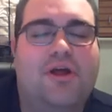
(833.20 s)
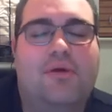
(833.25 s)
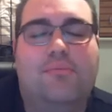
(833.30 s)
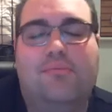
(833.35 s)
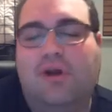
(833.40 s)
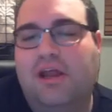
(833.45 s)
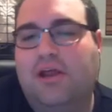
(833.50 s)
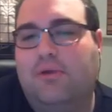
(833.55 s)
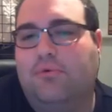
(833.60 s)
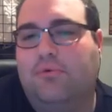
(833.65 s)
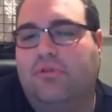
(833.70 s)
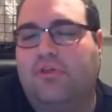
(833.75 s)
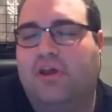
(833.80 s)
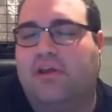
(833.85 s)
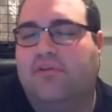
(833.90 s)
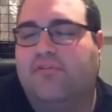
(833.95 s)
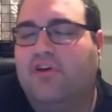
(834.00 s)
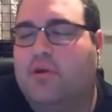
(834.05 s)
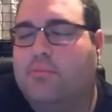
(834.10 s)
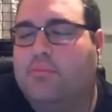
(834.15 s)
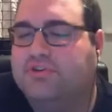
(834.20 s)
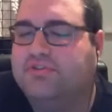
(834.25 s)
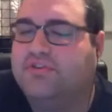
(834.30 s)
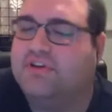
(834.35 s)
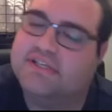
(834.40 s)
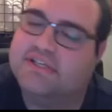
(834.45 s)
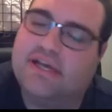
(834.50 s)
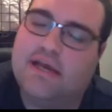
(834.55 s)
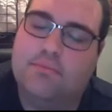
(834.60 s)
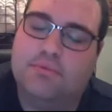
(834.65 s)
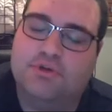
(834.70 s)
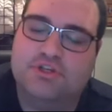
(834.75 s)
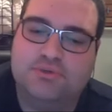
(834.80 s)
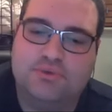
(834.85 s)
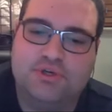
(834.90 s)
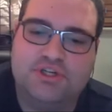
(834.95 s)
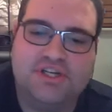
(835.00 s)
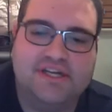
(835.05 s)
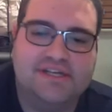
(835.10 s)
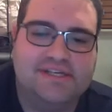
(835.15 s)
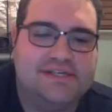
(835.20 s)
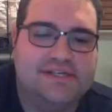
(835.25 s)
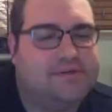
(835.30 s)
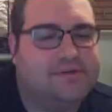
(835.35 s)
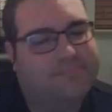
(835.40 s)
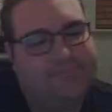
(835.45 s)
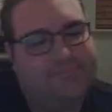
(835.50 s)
Brilliant. Well, thank you very much for your time. Much appreciated.